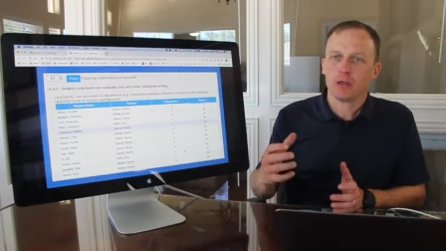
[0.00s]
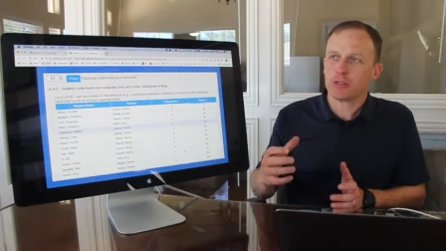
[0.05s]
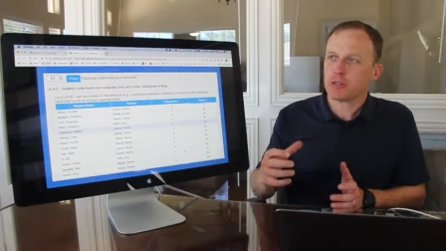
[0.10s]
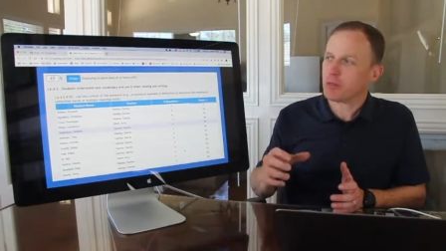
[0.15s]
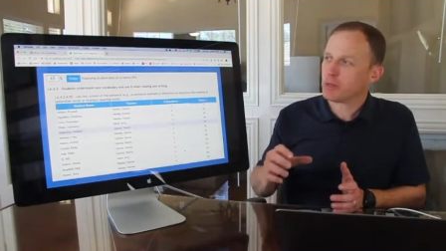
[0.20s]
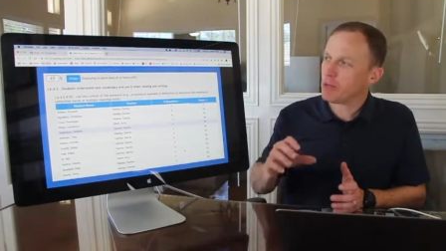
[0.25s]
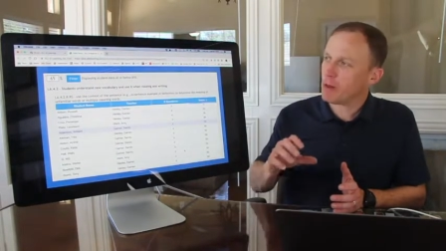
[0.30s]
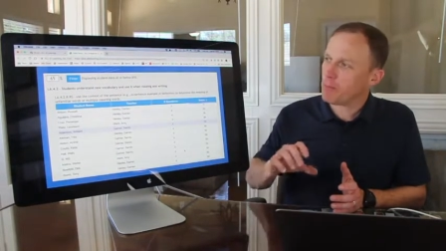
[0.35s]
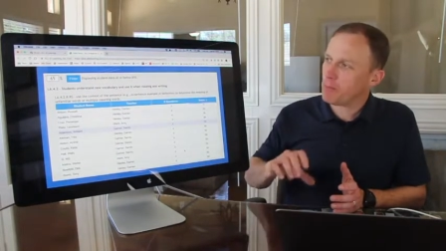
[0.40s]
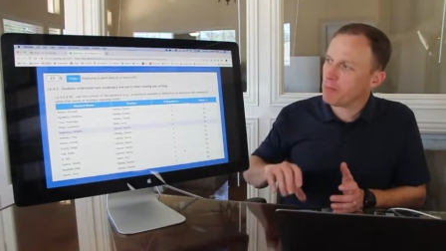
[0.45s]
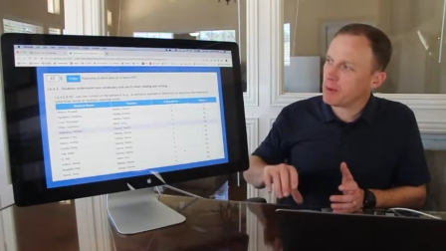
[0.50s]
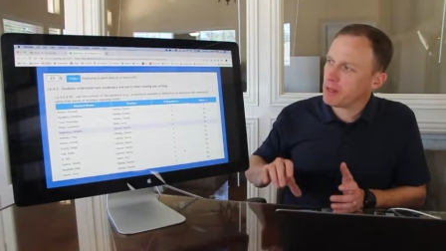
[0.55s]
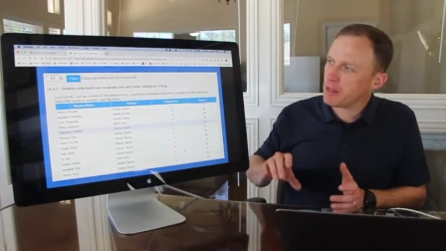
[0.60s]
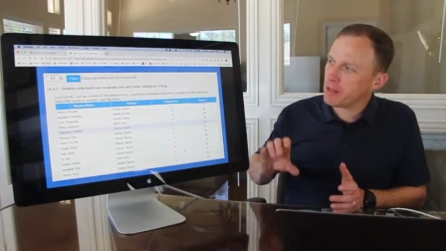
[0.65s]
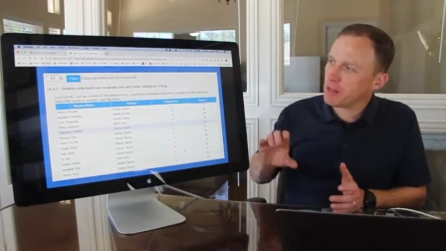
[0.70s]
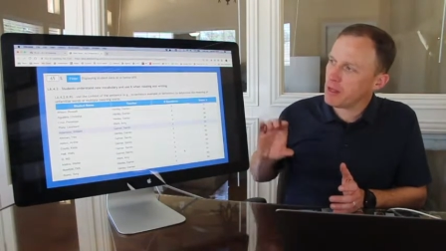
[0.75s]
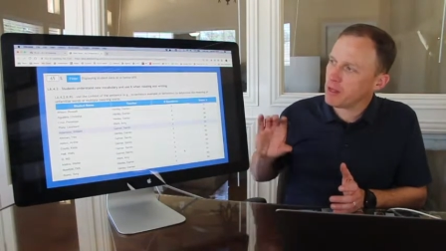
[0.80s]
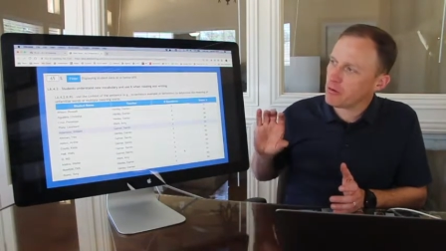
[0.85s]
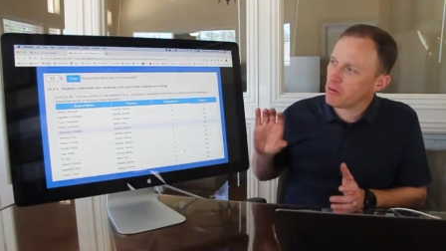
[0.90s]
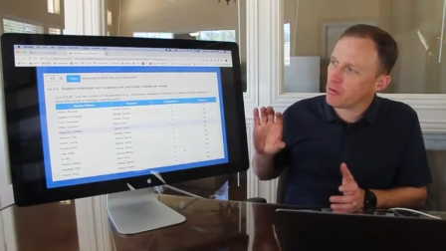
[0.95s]
So the
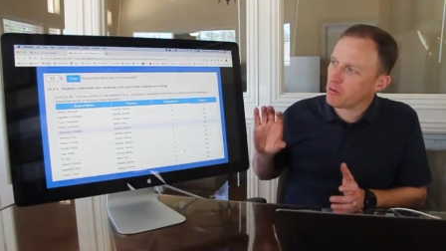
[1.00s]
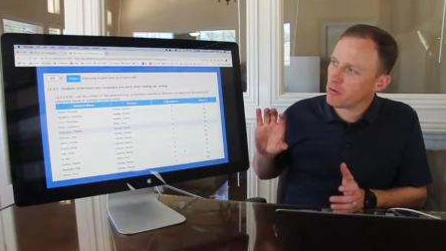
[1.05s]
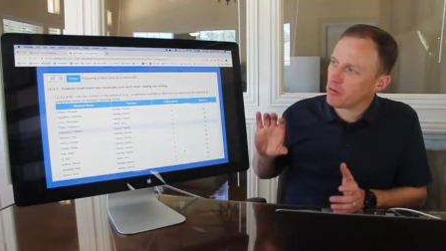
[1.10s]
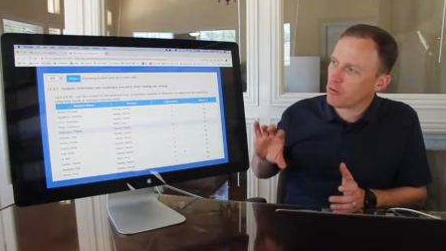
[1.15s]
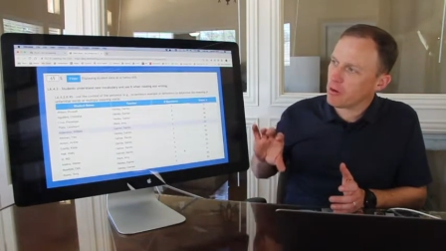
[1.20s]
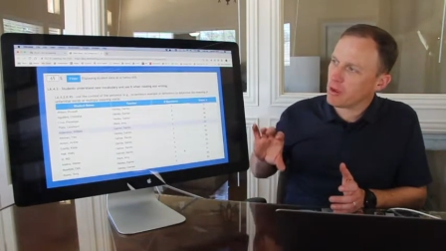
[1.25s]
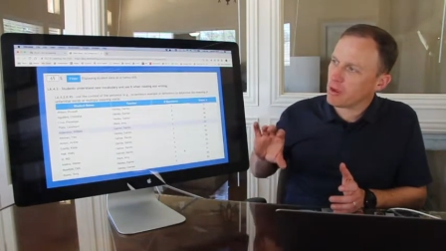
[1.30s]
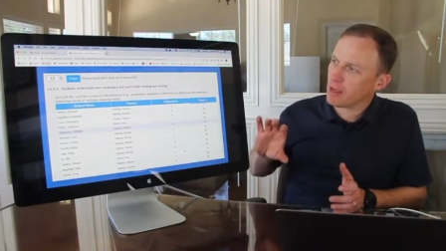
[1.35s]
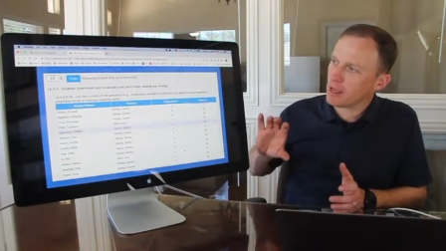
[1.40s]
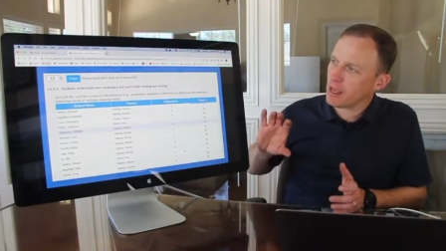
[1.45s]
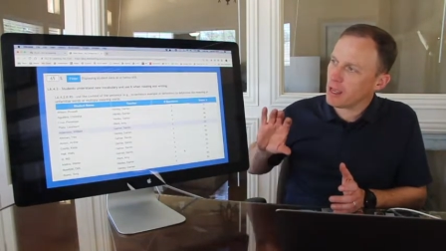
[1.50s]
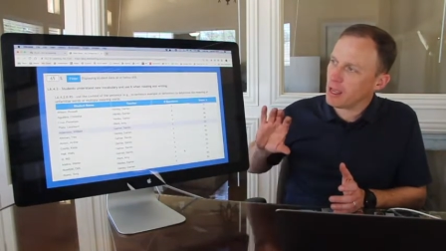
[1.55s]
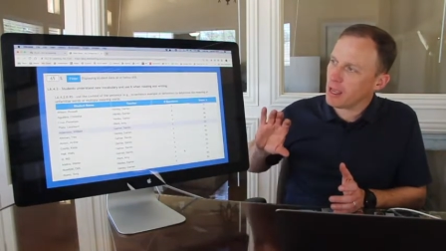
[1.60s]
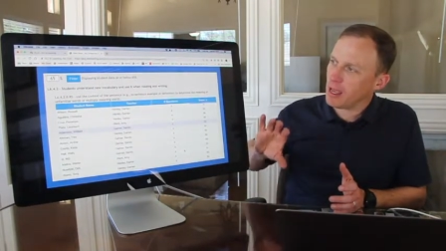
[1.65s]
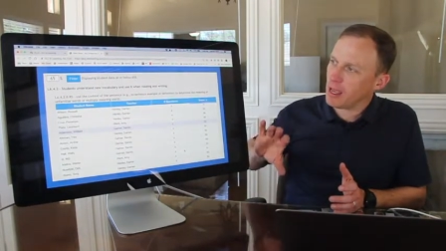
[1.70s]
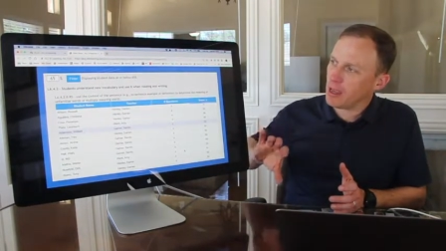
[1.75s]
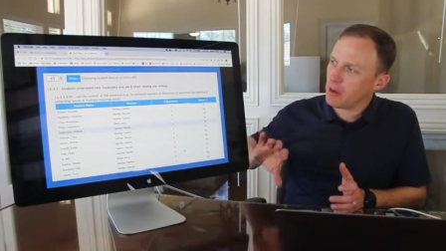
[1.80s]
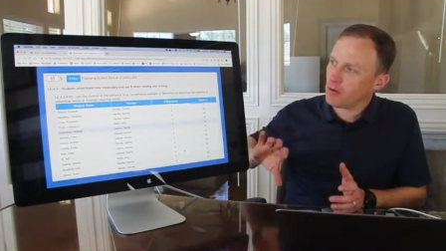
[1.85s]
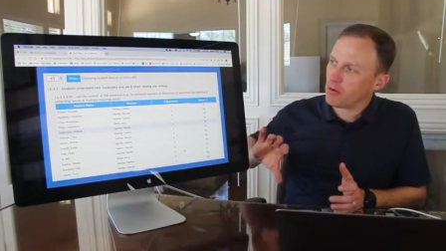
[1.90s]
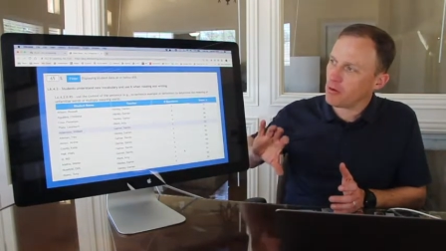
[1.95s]
ability to drill
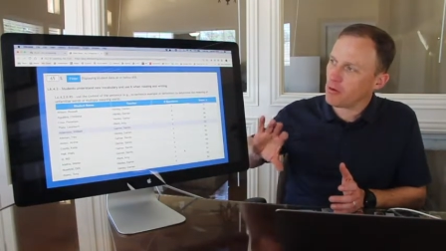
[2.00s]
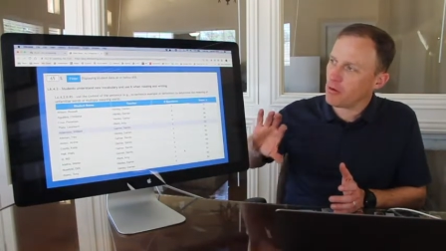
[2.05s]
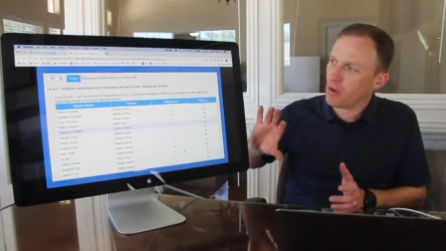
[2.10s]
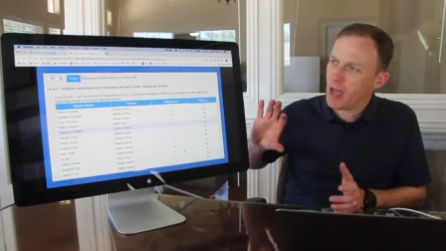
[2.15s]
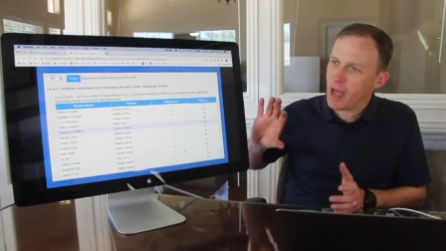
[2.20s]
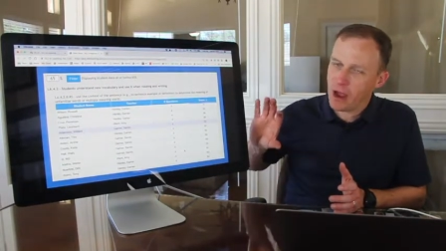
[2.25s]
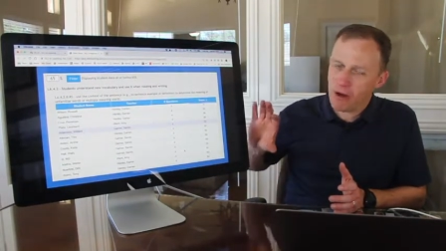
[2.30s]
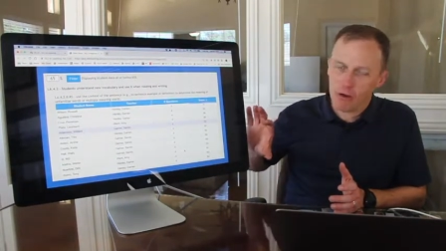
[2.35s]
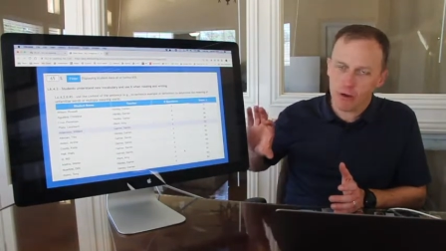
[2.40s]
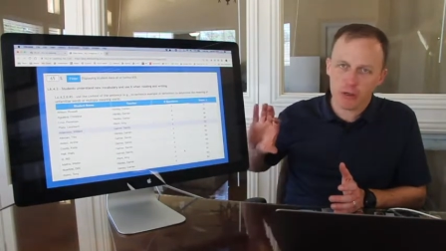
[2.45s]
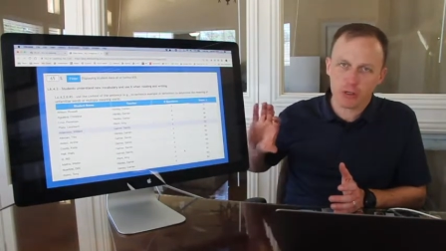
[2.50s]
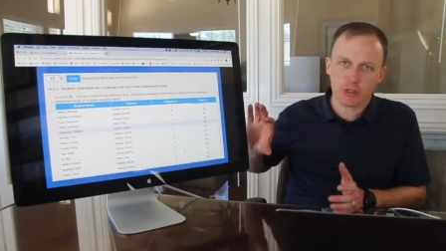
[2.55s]
into how